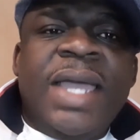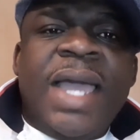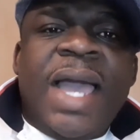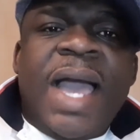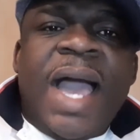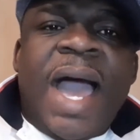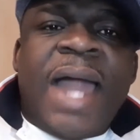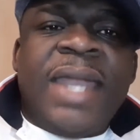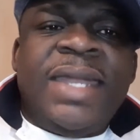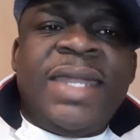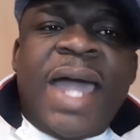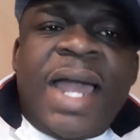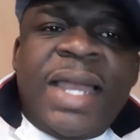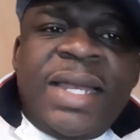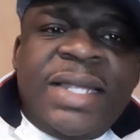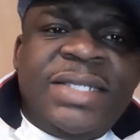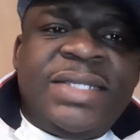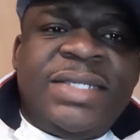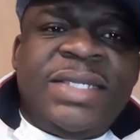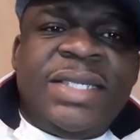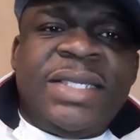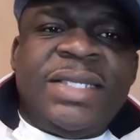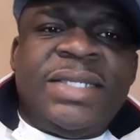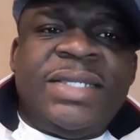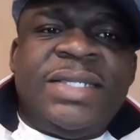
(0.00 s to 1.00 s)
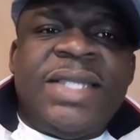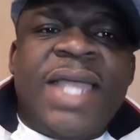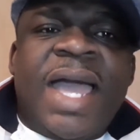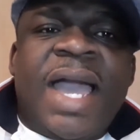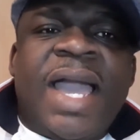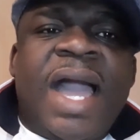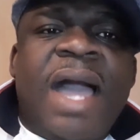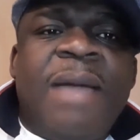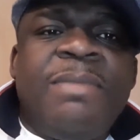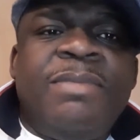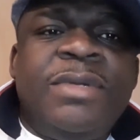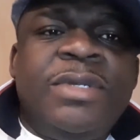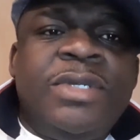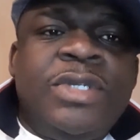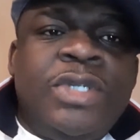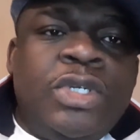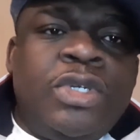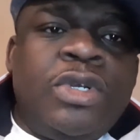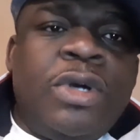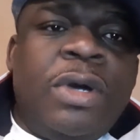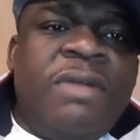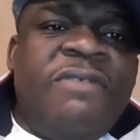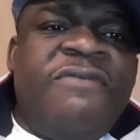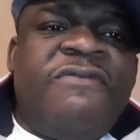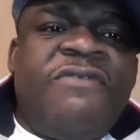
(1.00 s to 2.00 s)
analysis that can be
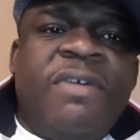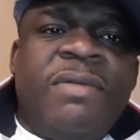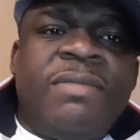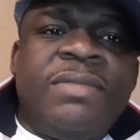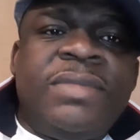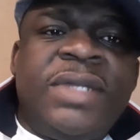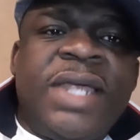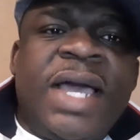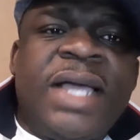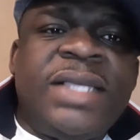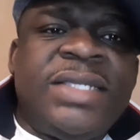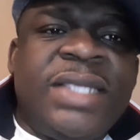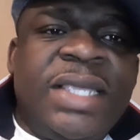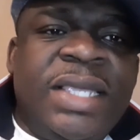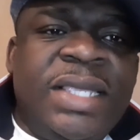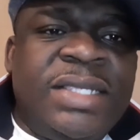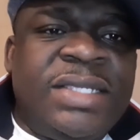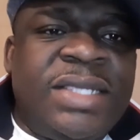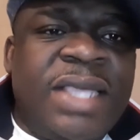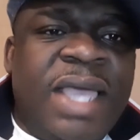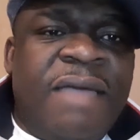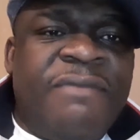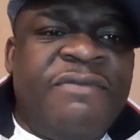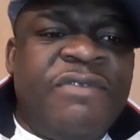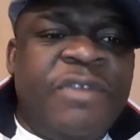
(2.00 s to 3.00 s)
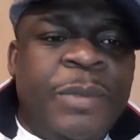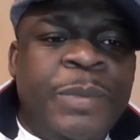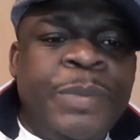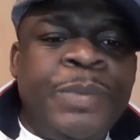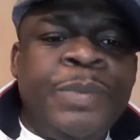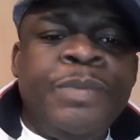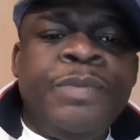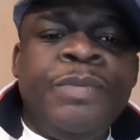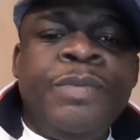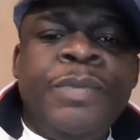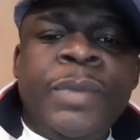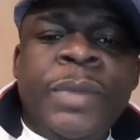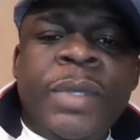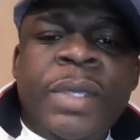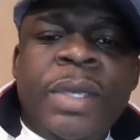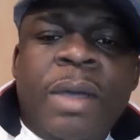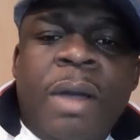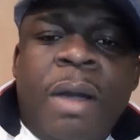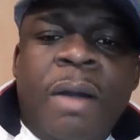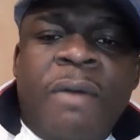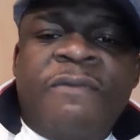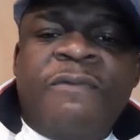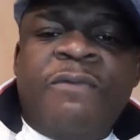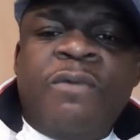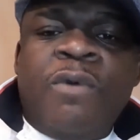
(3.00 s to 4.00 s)
drawn from that interview
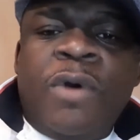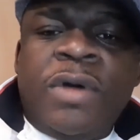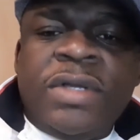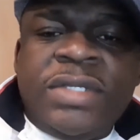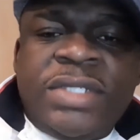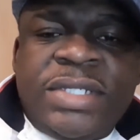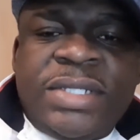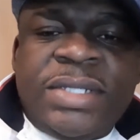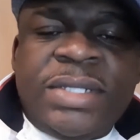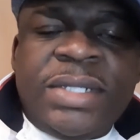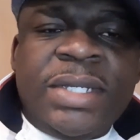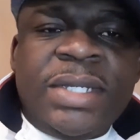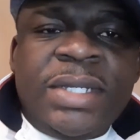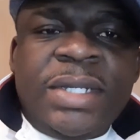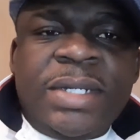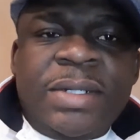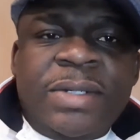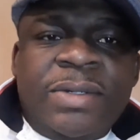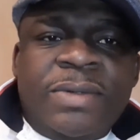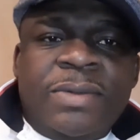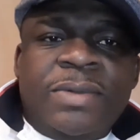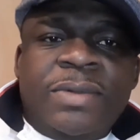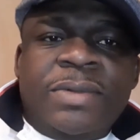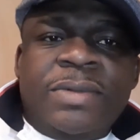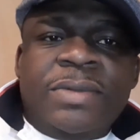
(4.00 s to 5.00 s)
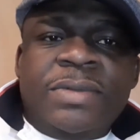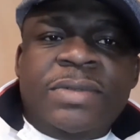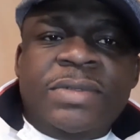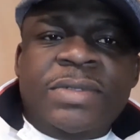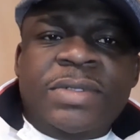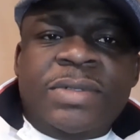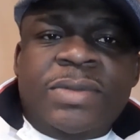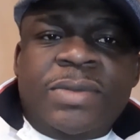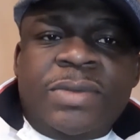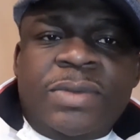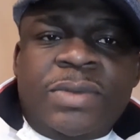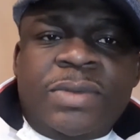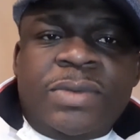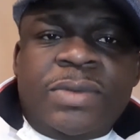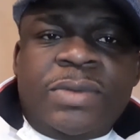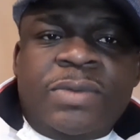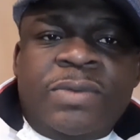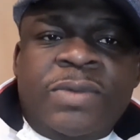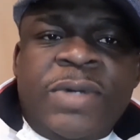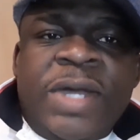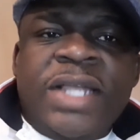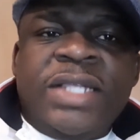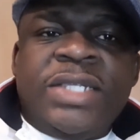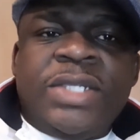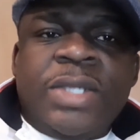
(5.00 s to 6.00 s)
of what
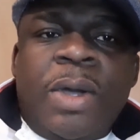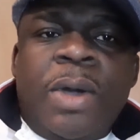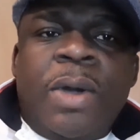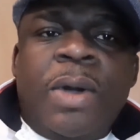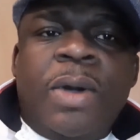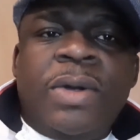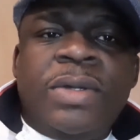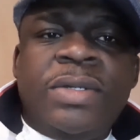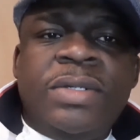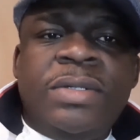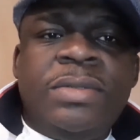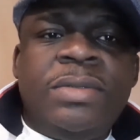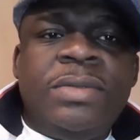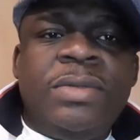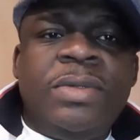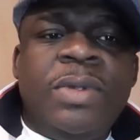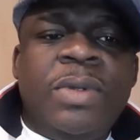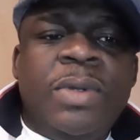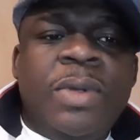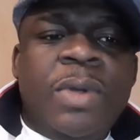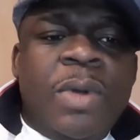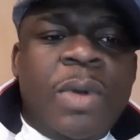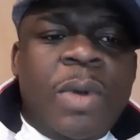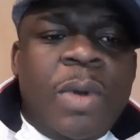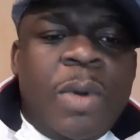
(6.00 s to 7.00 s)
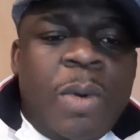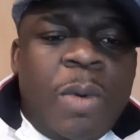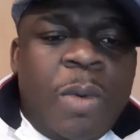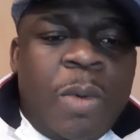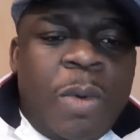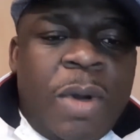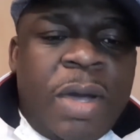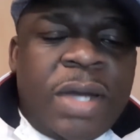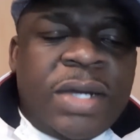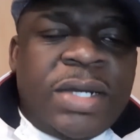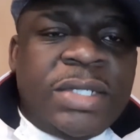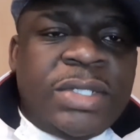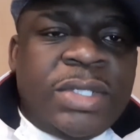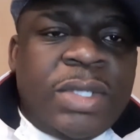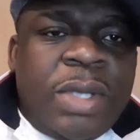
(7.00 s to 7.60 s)
went on, what is